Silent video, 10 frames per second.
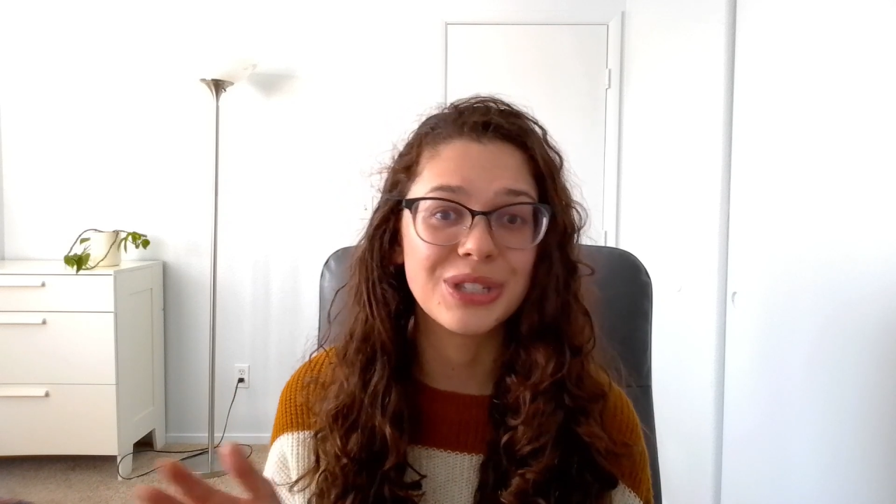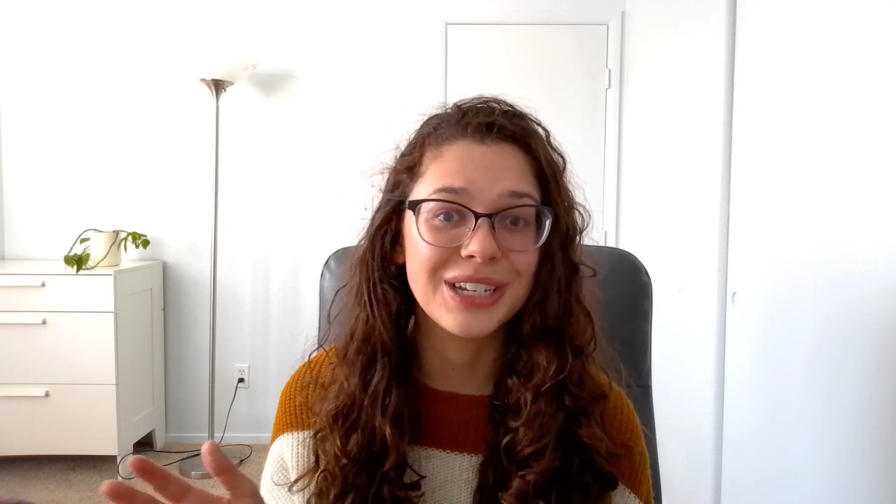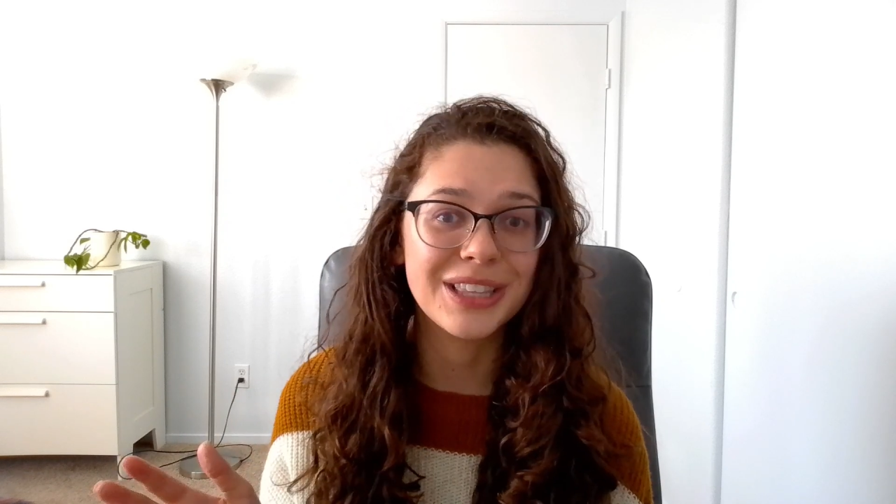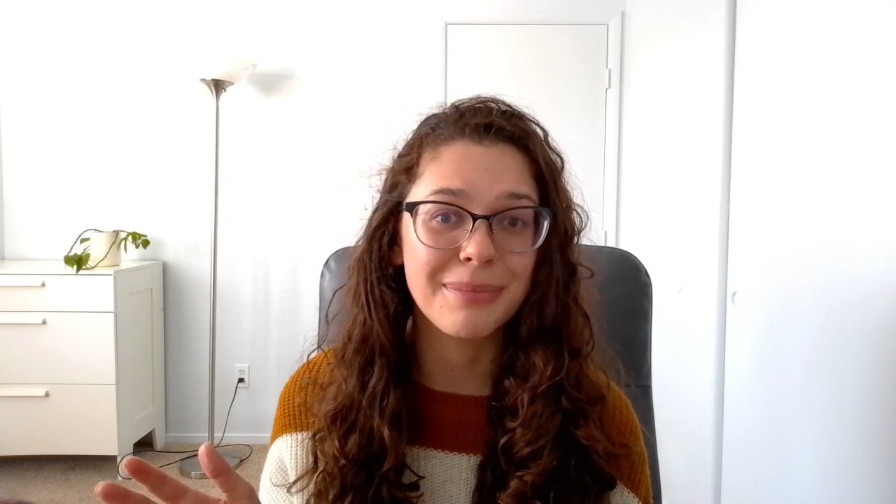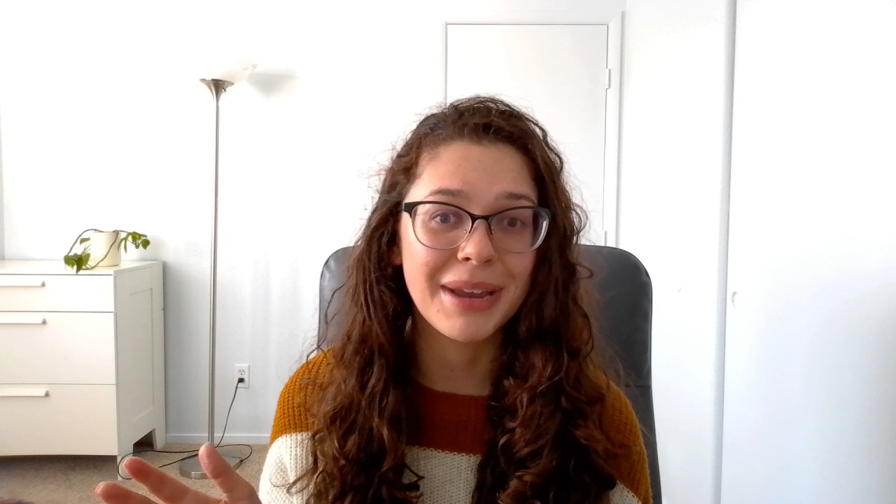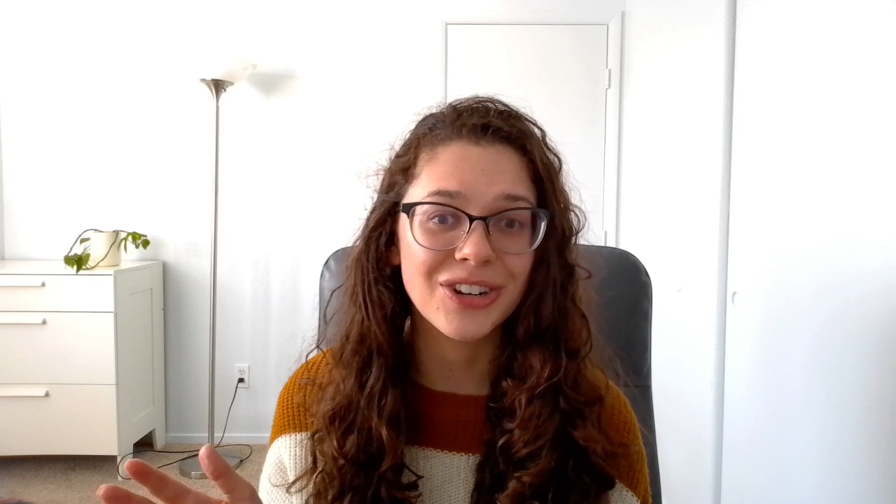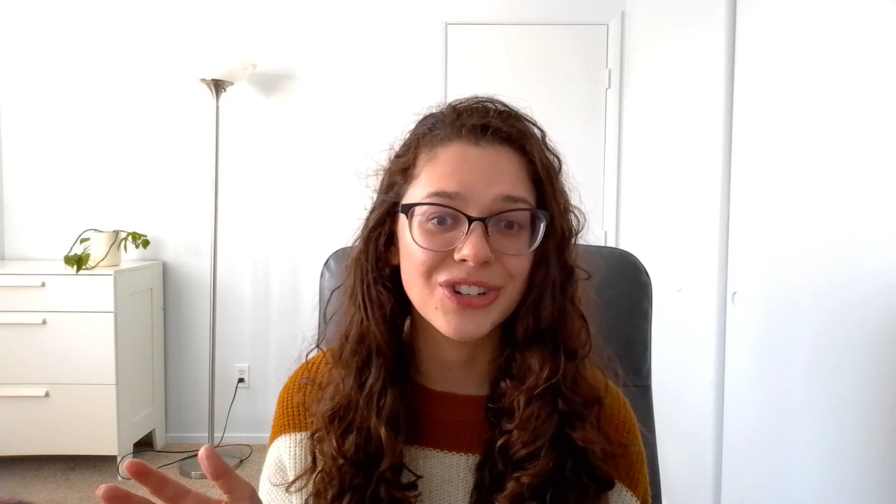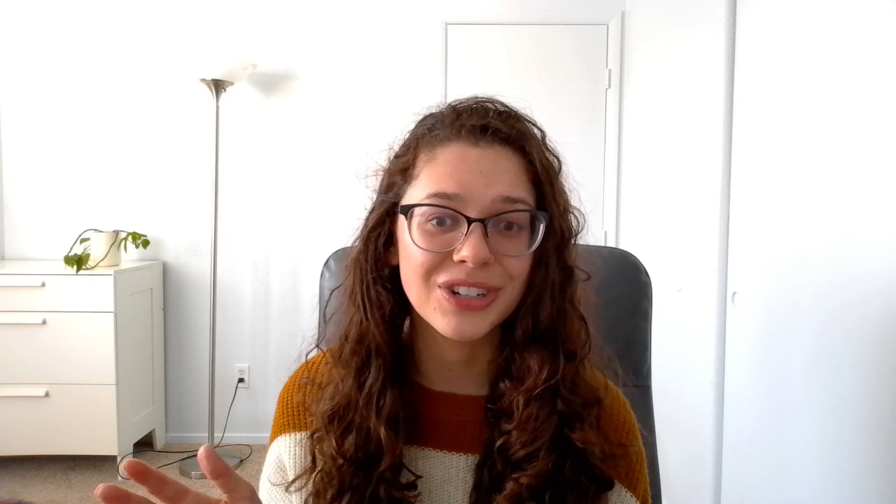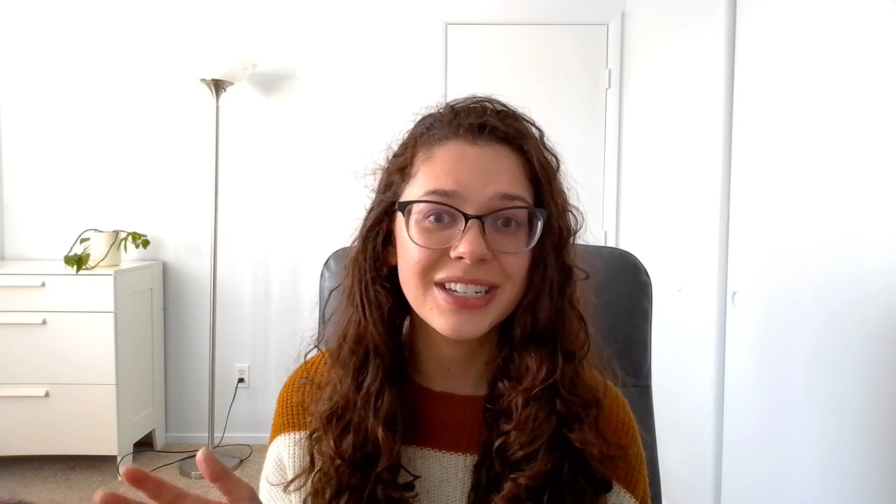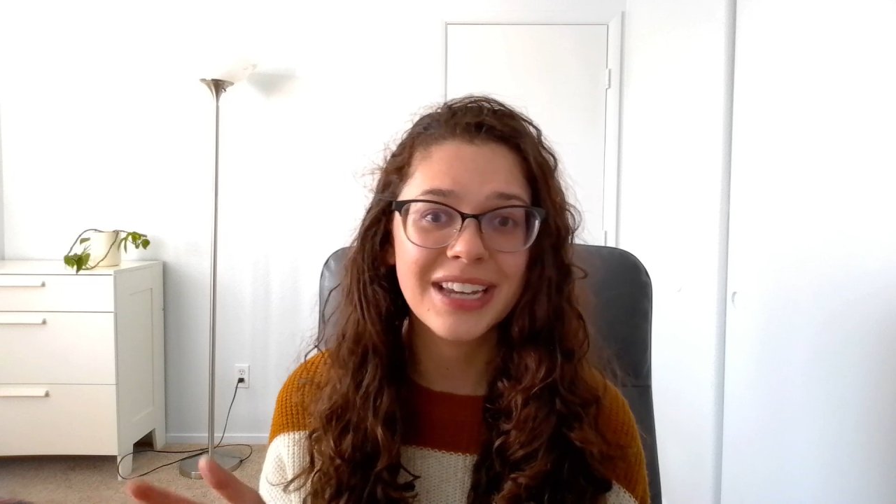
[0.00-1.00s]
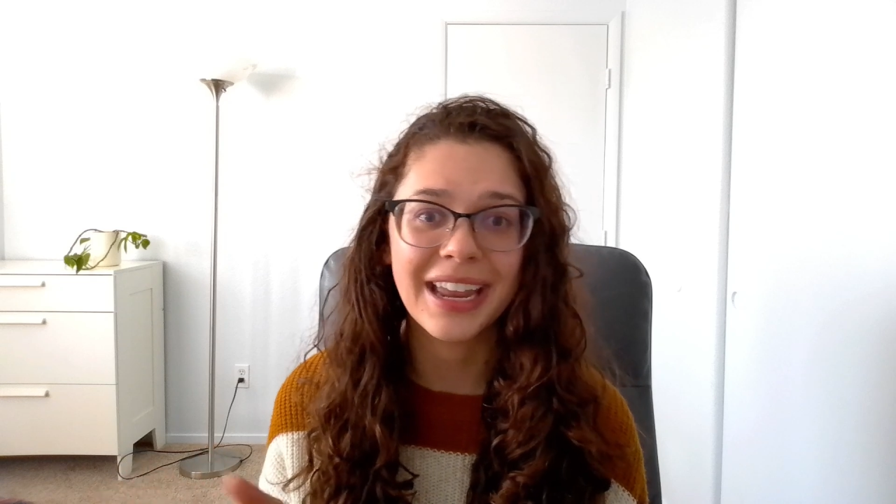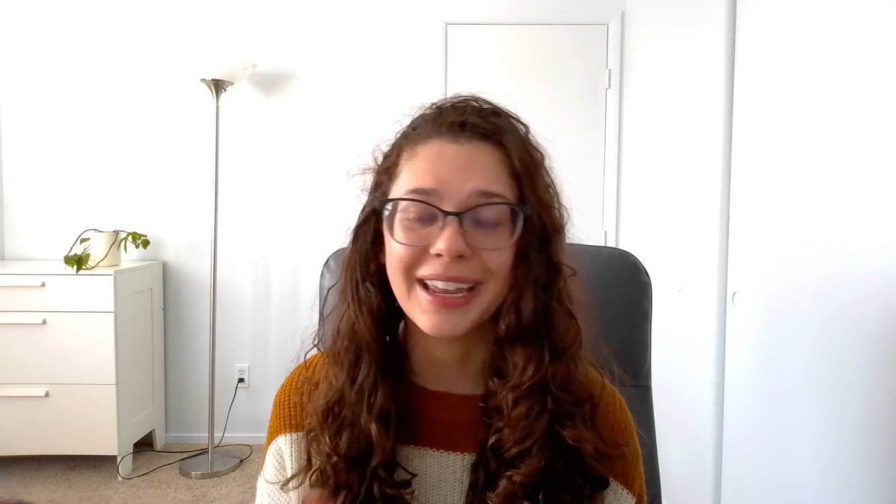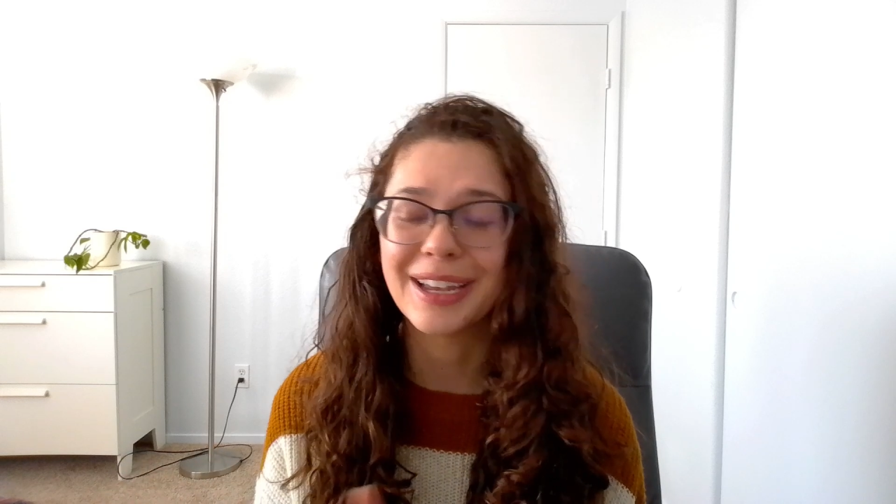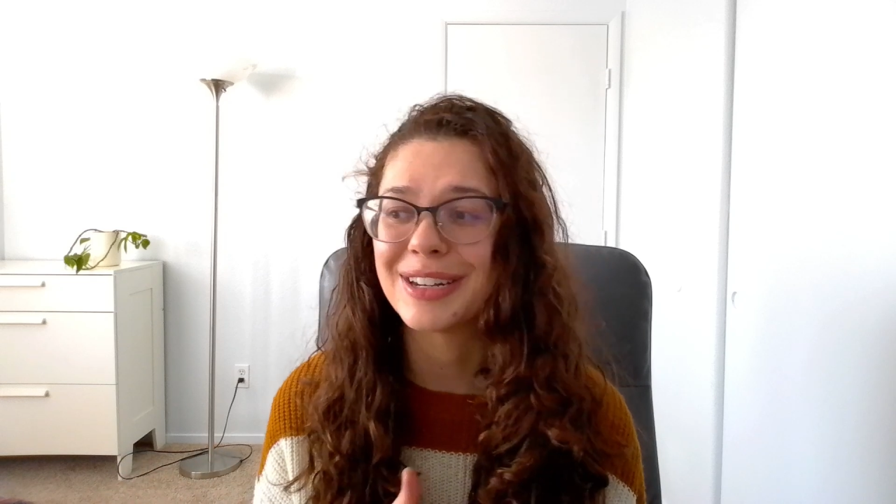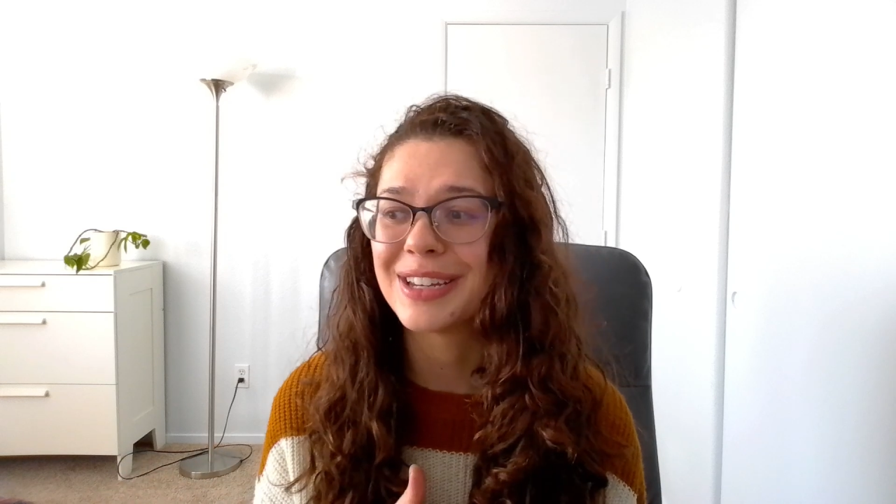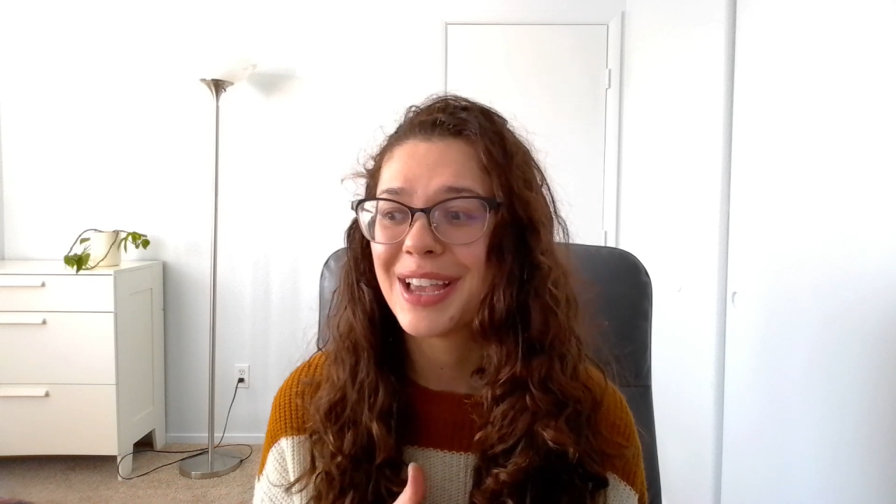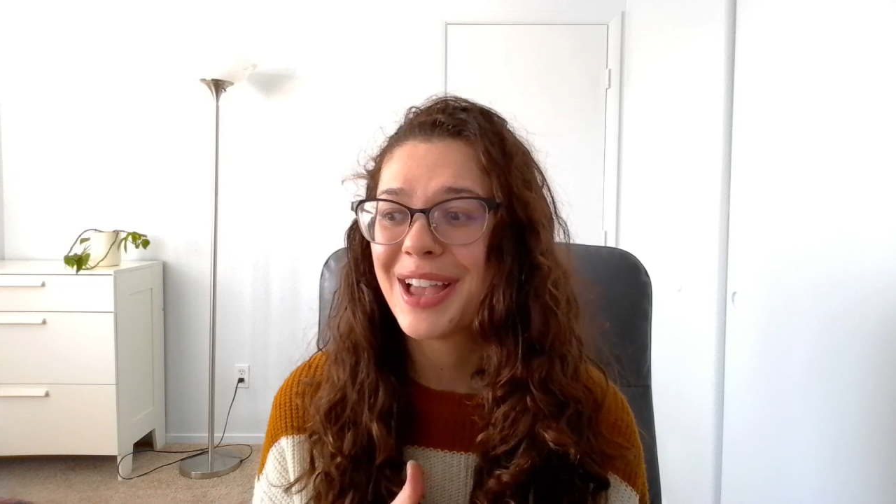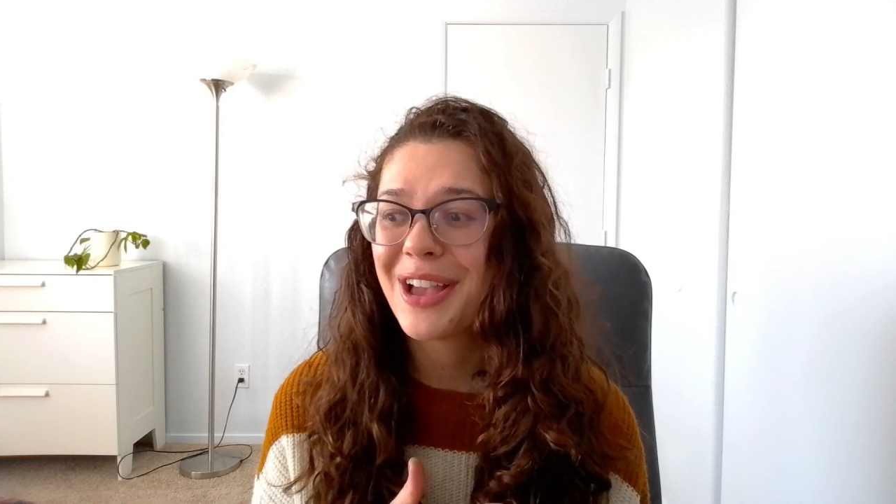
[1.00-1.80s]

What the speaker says: see the patient and